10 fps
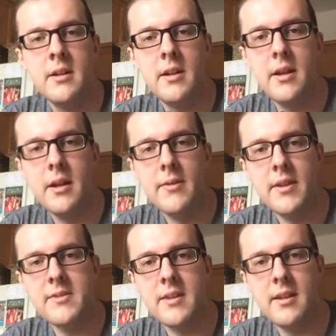
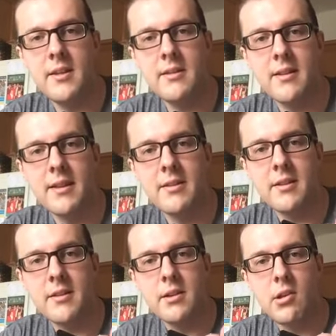That's the
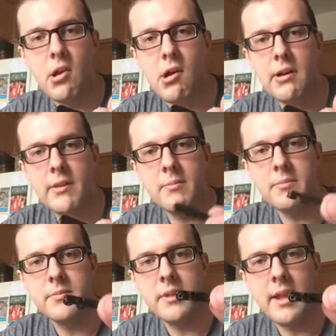claw that
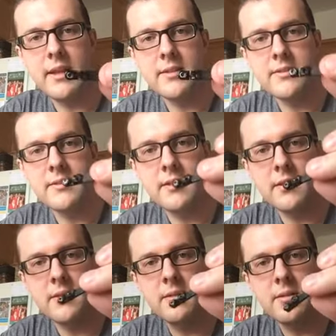yanks
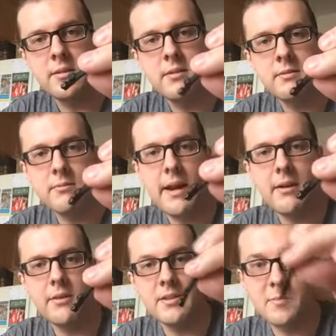the
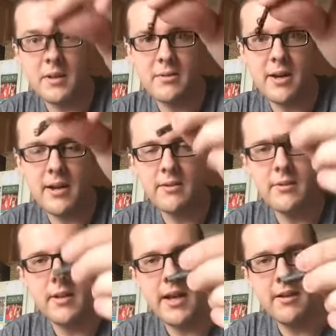spent round
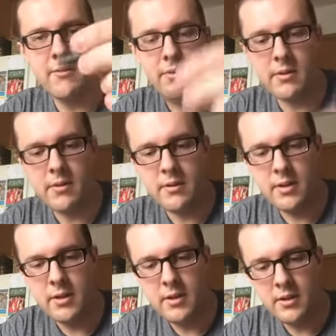out
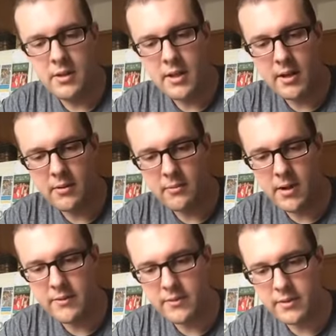of the
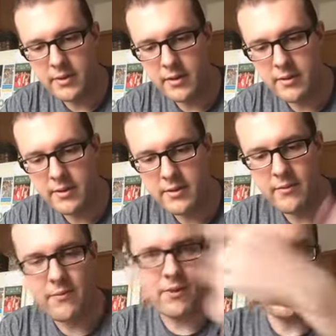rifle here and
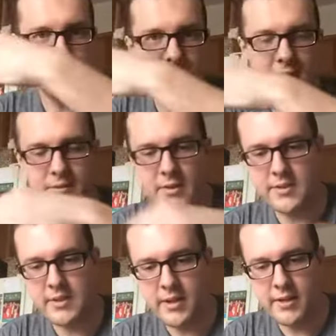flings it off to the
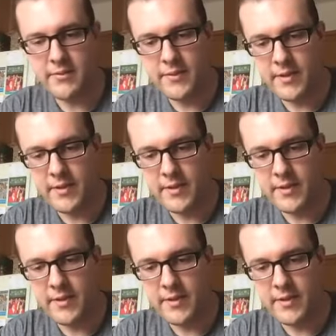side.